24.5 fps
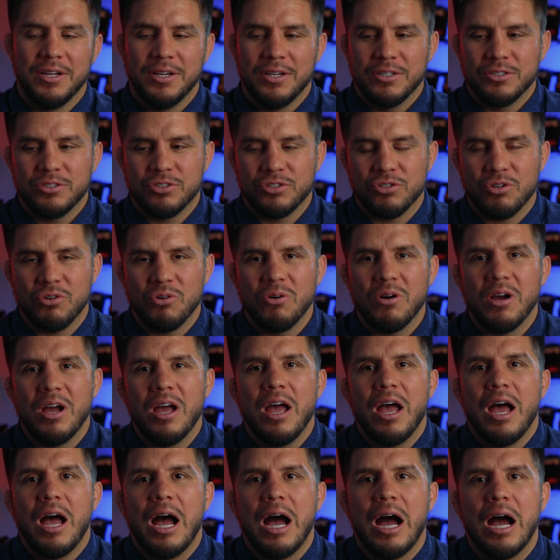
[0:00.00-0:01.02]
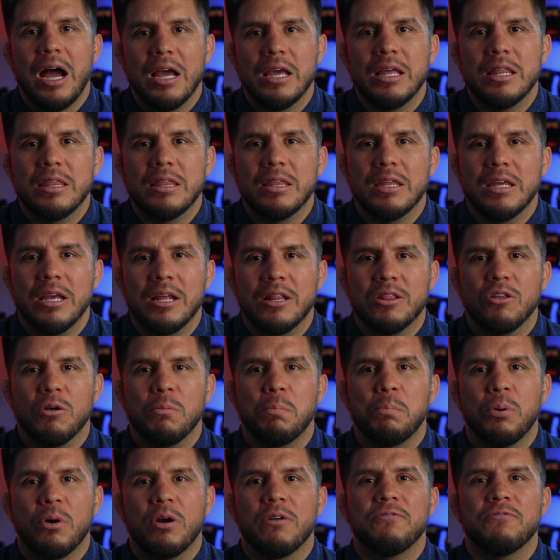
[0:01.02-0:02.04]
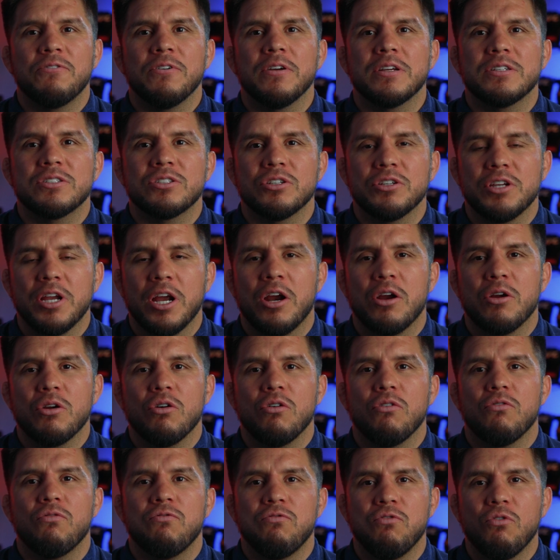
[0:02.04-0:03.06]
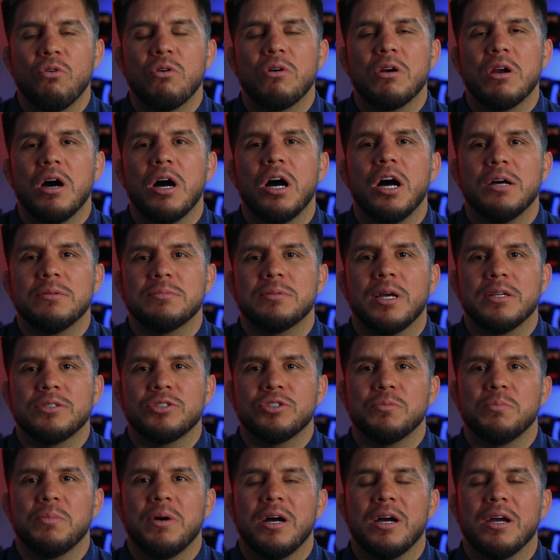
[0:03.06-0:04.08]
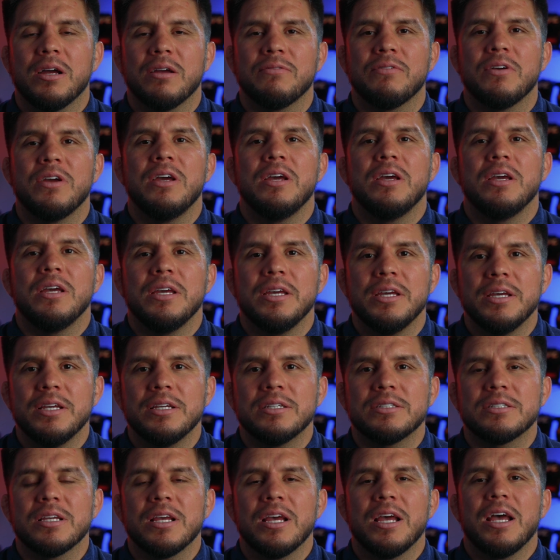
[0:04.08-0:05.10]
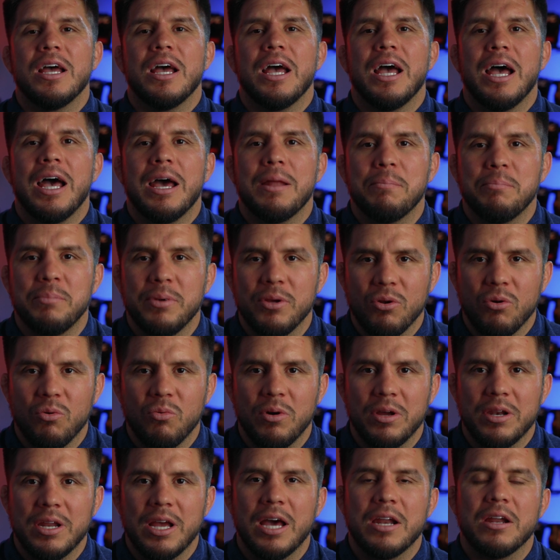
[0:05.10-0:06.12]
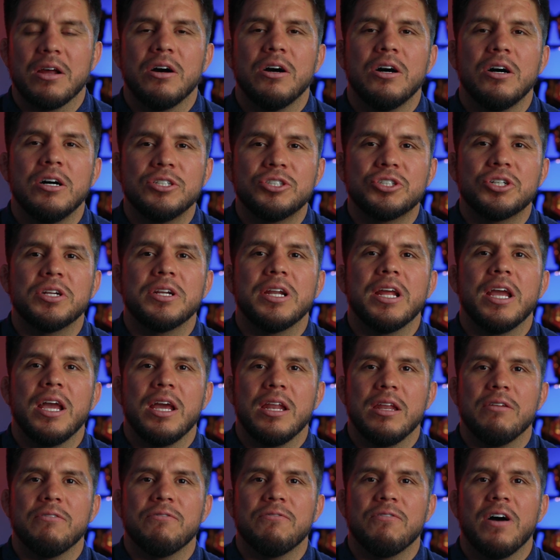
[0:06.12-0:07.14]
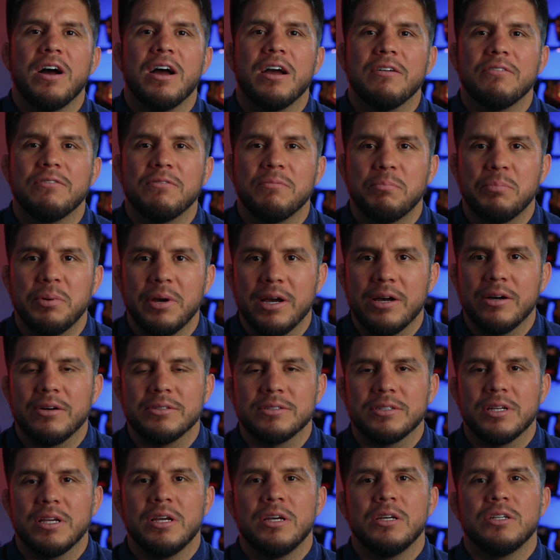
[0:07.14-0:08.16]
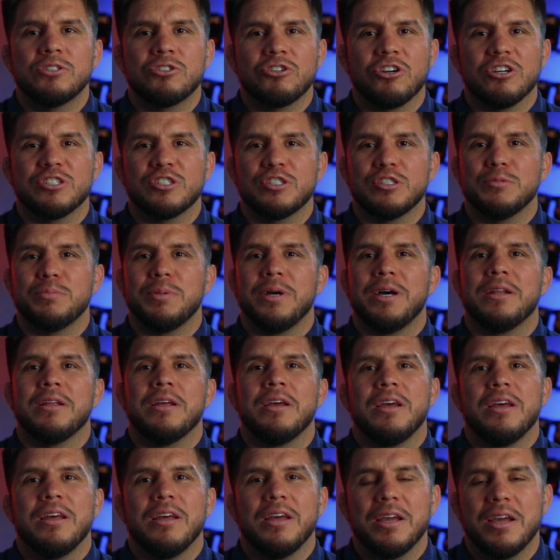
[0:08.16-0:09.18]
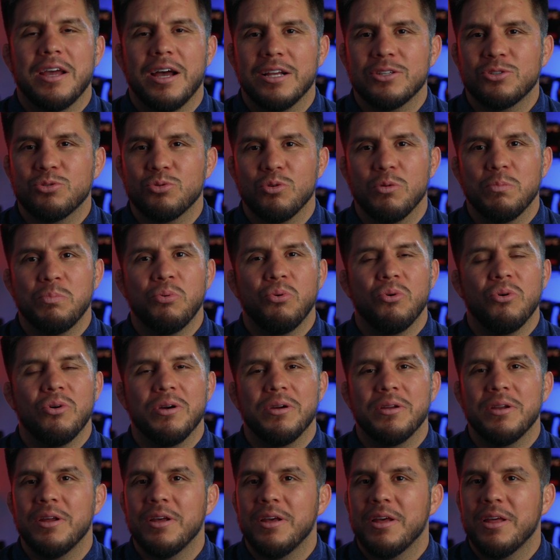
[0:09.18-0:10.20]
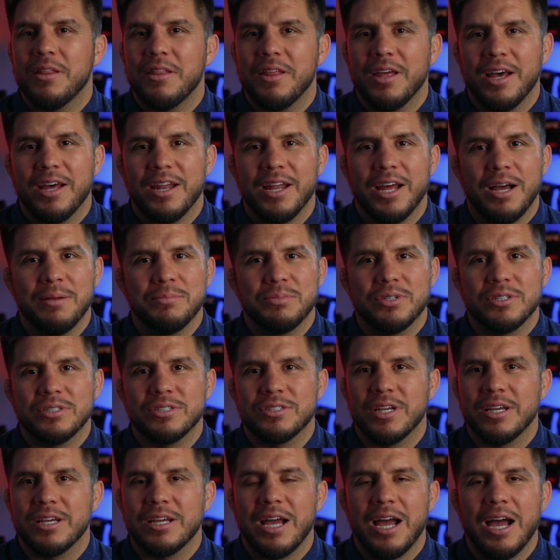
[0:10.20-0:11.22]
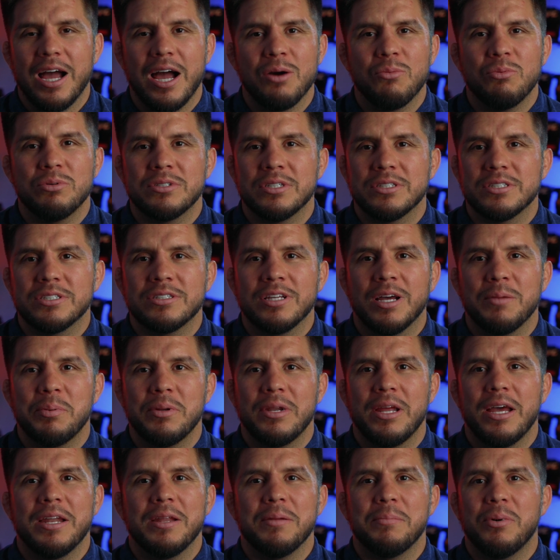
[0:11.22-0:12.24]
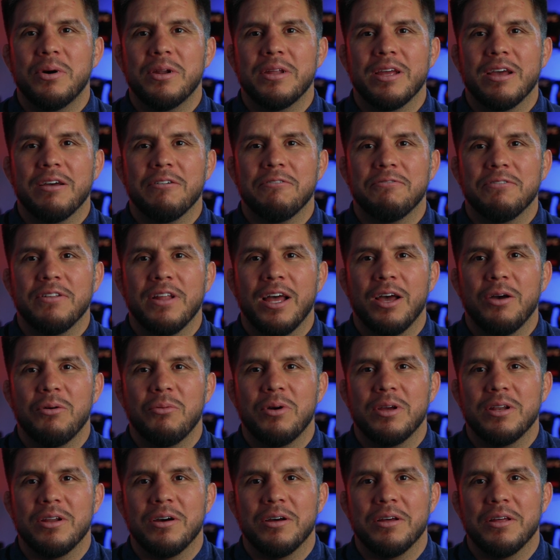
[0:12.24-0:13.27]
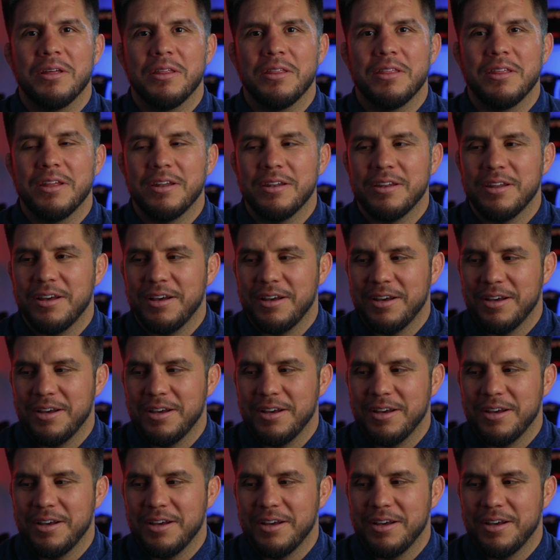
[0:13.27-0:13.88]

So I think the perfect scenario for a Khamzat Chimaev is at middleweight at 185 pounds. Trust me, man. It got to the point that I'm just like, I wasn't stopping anybody at flyweight other than